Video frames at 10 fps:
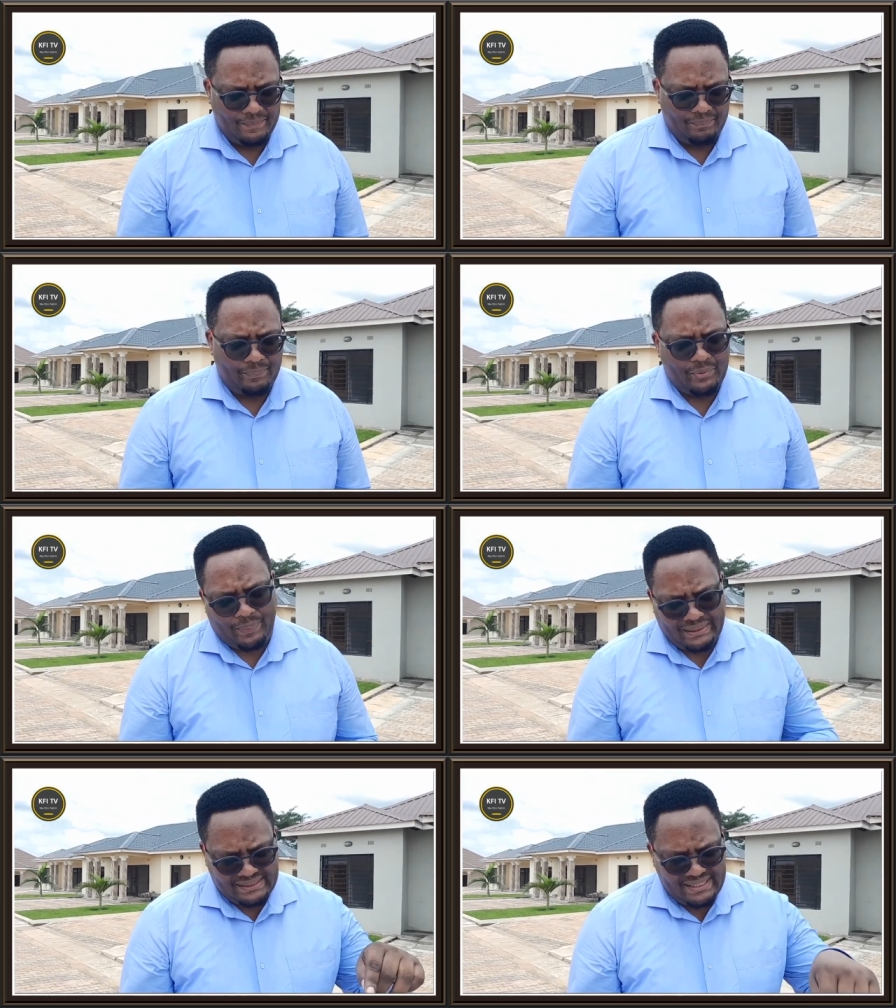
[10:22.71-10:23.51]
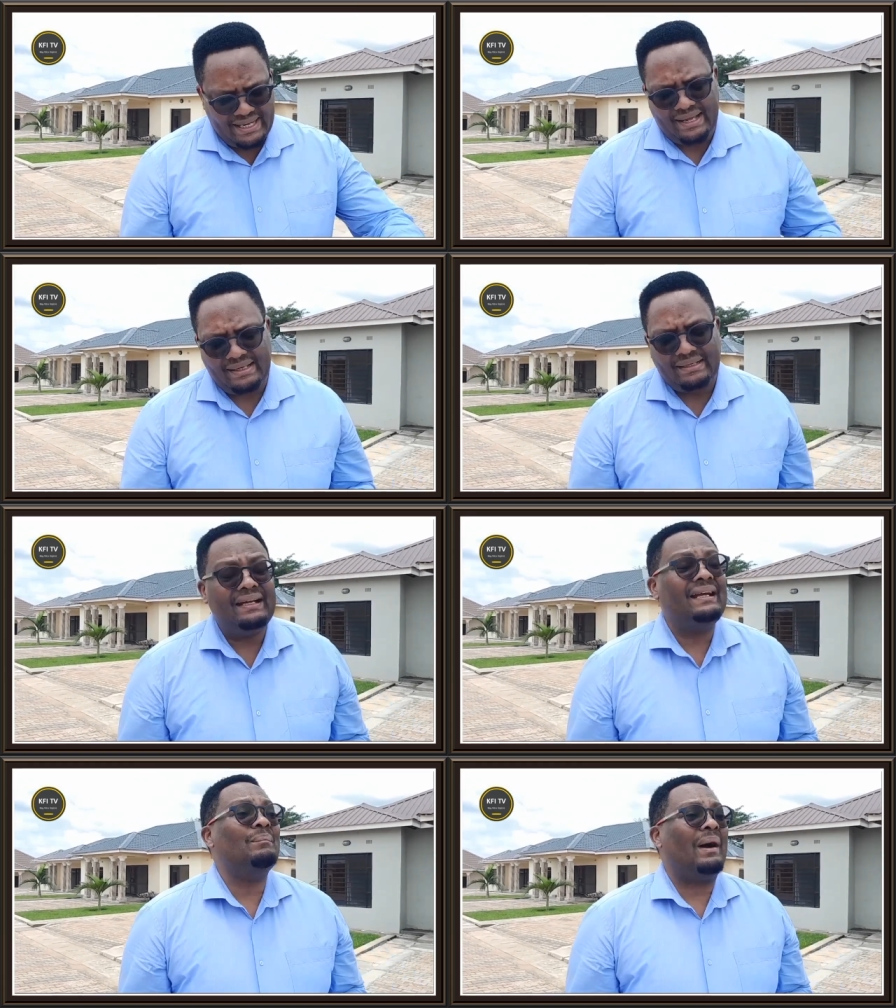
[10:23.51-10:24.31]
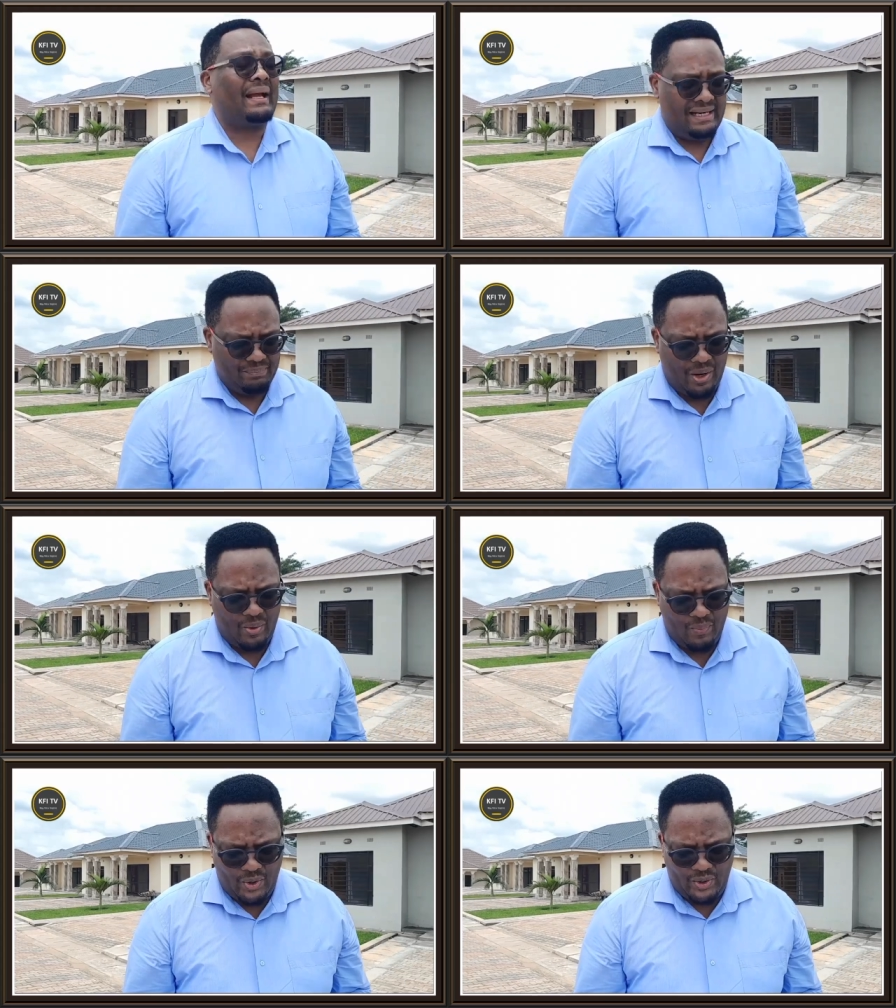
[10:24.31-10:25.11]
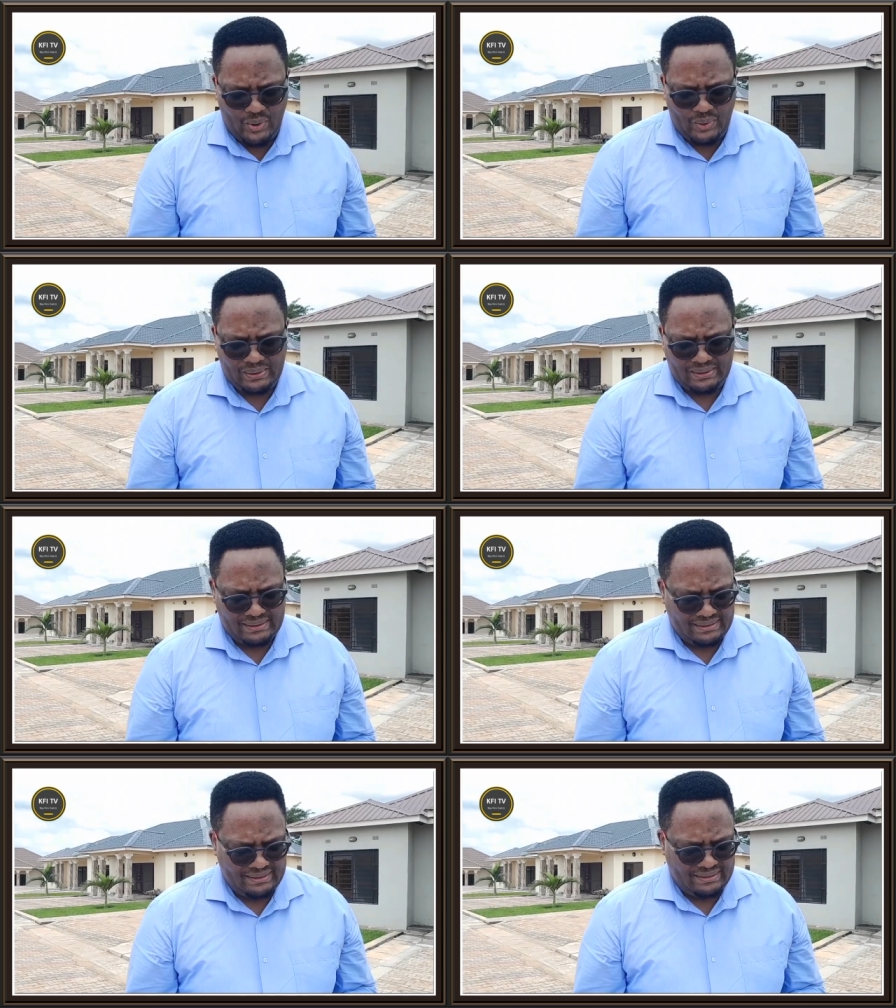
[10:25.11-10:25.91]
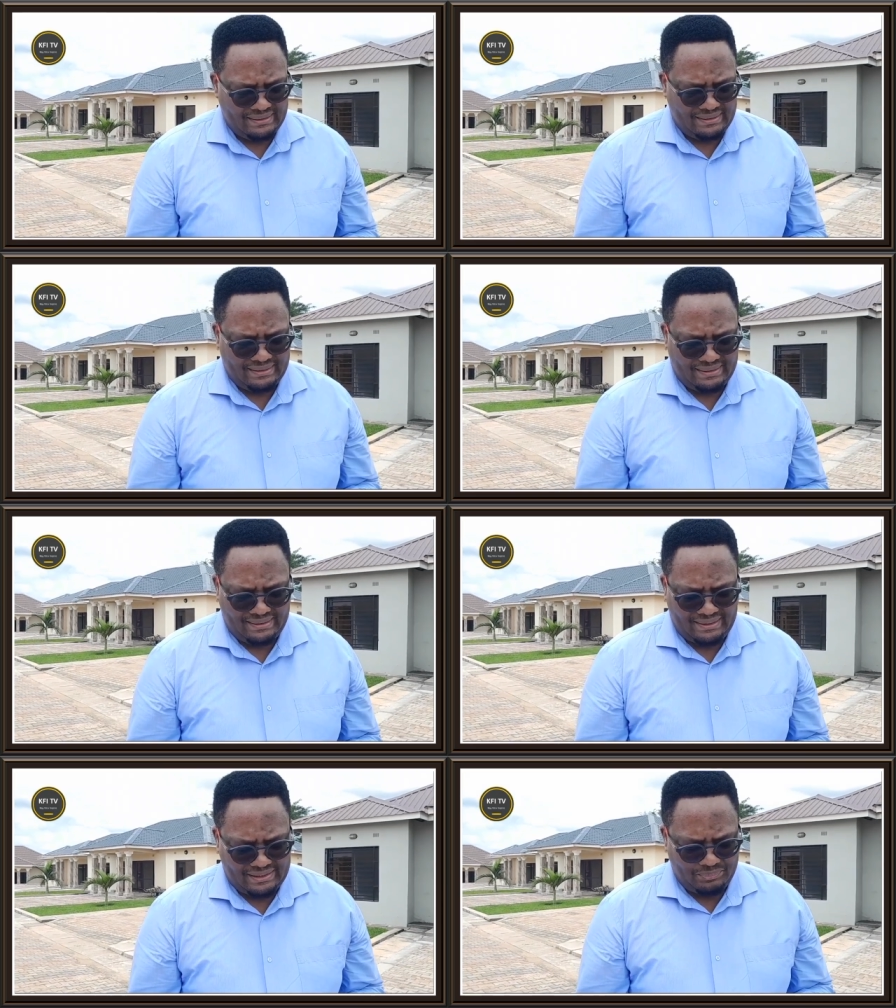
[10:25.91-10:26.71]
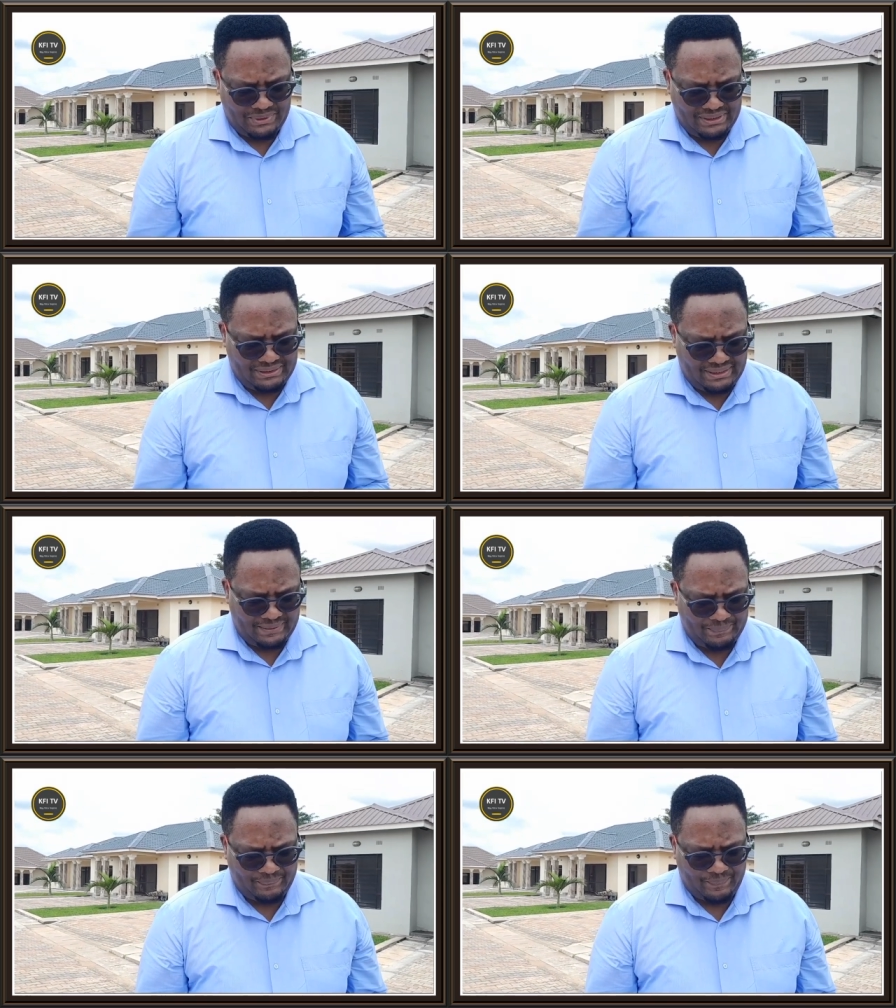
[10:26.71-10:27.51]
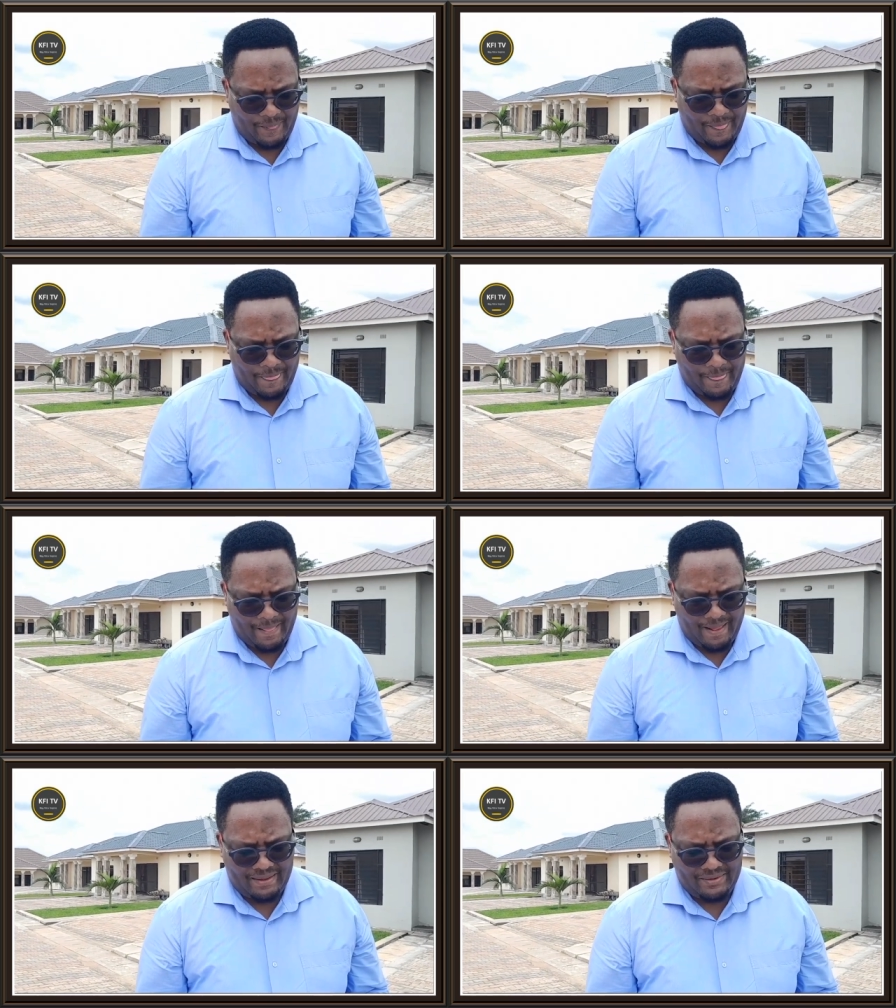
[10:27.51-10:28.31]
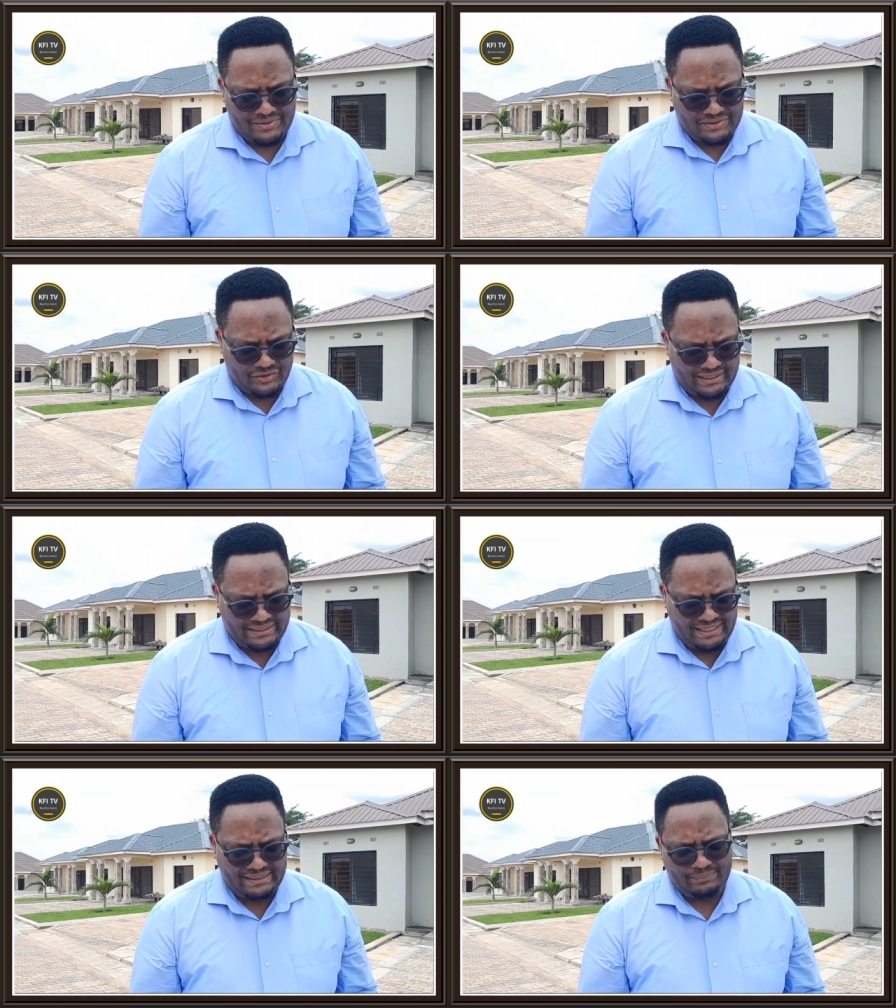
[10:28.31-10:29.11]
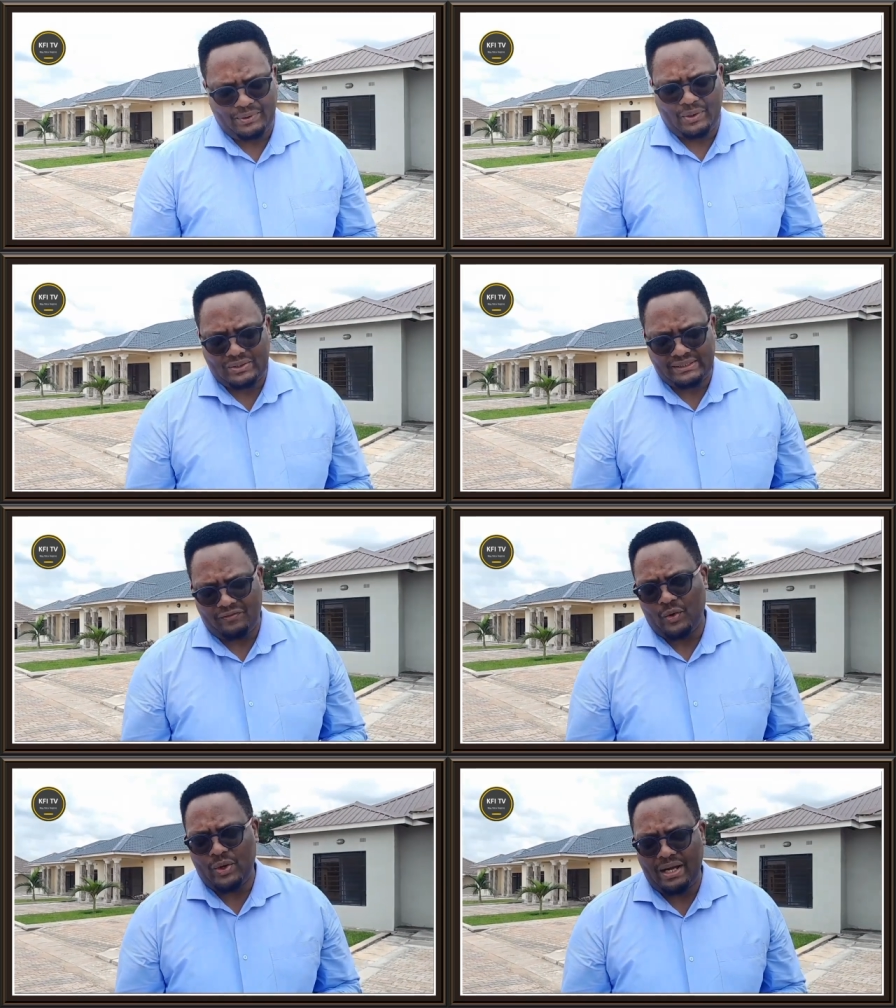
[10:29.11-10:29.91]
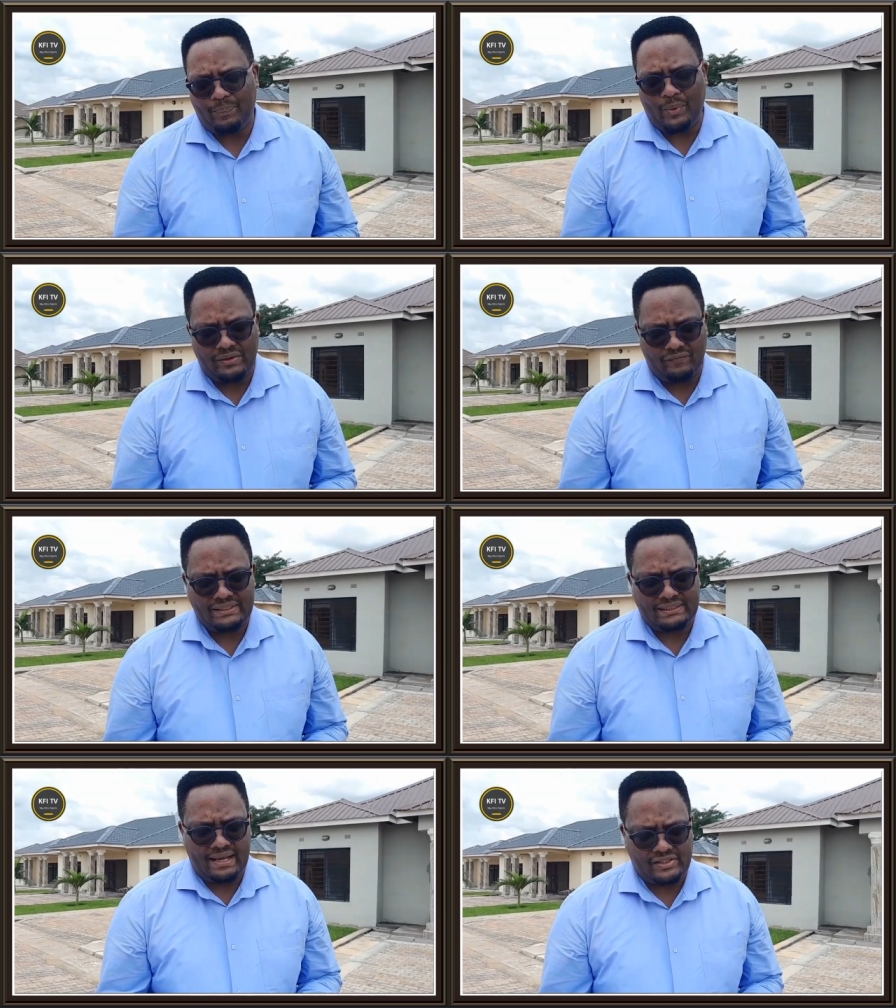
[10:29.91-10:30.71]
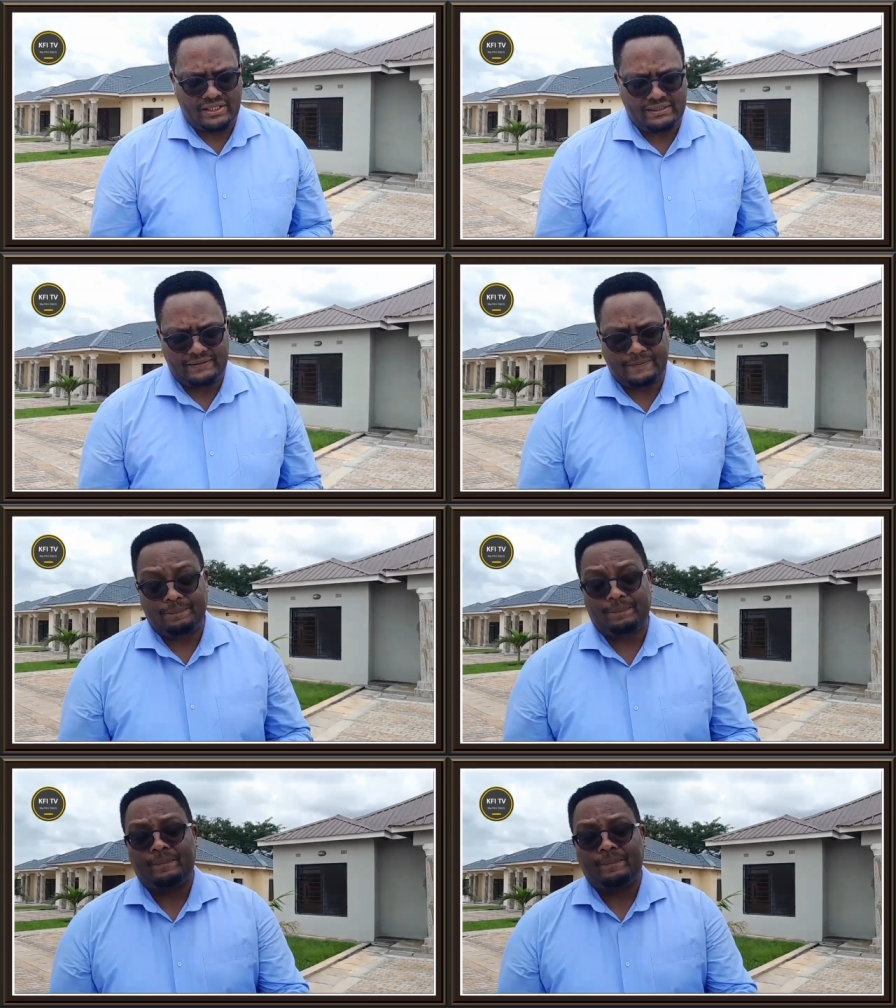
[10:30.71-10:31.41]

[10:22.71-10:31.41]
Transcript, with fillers: my property here in Makeni Baomoro uh, has been um, restricted because they are following up on investigations.